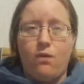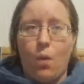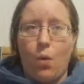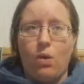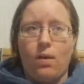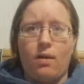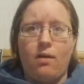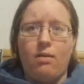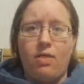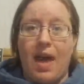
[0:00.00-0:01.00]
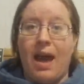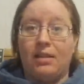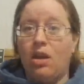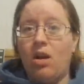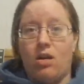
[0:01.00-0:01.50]
for
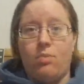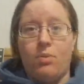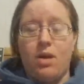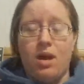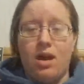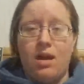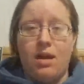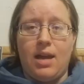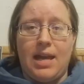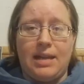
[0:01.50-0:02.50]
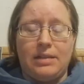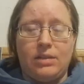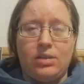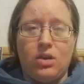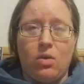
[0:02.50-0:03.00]
that LARP.
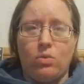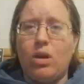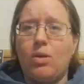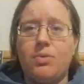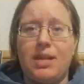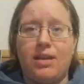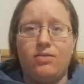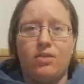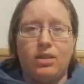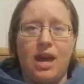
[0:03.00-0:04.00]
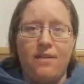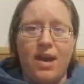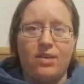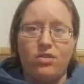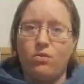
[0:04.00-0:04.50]
And so LARP stands for live
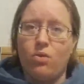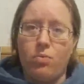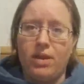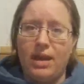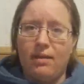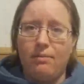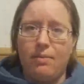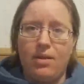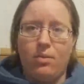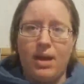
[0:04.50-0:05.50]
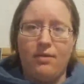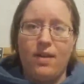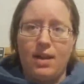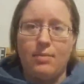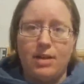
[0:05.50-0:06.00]
action role play, by the way,
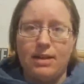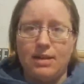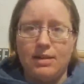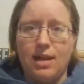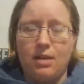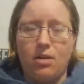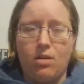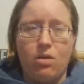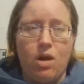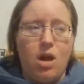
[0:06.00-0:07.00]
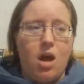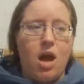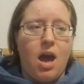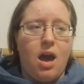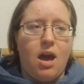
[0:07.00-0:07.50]
if anybody does not know.
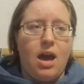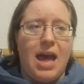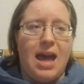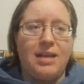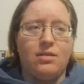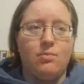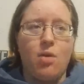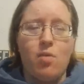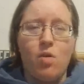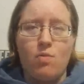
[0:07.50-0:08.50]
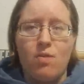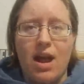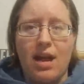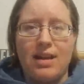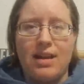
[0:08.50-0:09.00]
As Momo
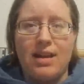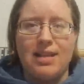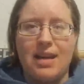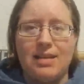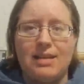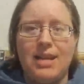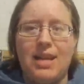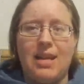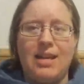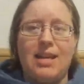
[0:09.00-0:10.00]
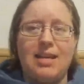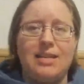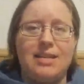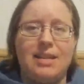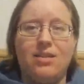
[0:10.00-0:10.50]
O'Brien says, it
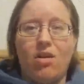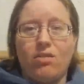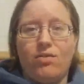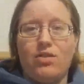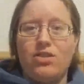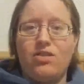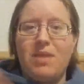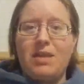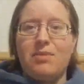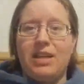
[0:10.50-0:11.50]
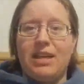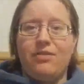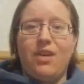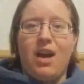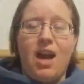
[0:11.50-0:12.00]
is the adult version of make believe.
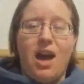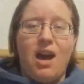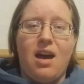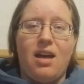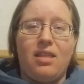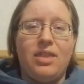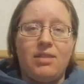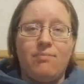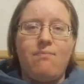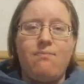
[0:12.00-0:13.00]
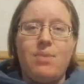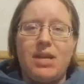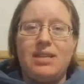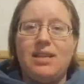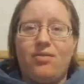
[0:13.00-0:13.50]
The
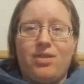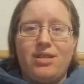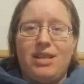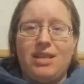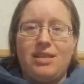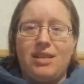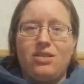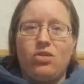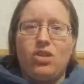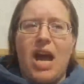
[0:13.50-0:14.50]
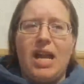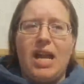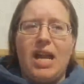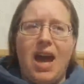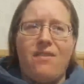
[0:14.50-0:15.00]
biggest difference is you kind
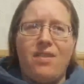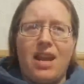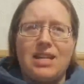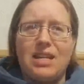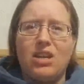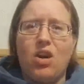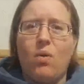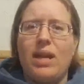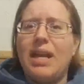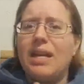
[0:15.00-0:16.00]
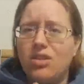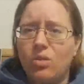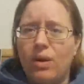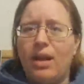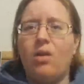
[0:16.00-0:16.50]
of have an idea going
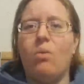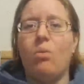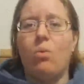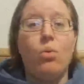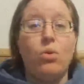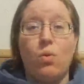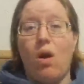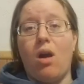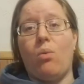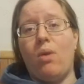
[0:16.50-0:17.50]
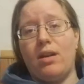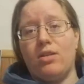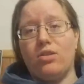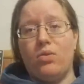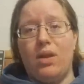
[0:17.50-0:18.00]
into it, who you are, what
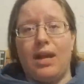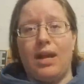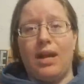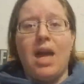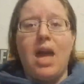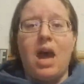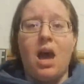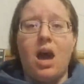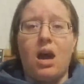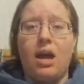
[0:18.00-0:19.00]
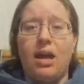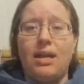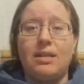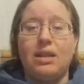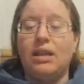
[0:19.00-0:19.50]
you're doing.
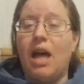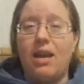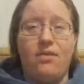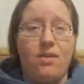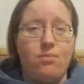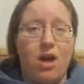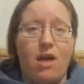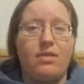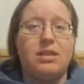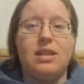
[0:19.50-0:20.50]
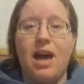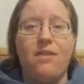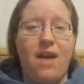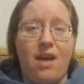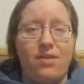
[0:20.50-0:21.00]
It's a lot of improv, it's a
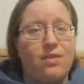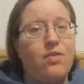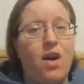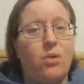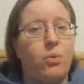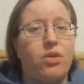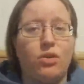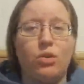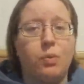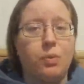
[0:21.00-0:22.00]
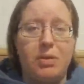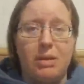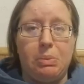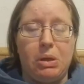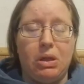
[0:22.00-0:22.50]
lot of having fun with a group of
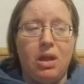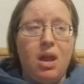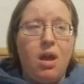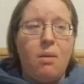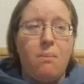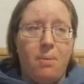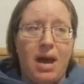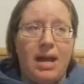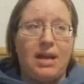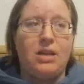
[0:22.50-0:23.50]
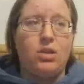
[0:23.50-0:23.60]
people, but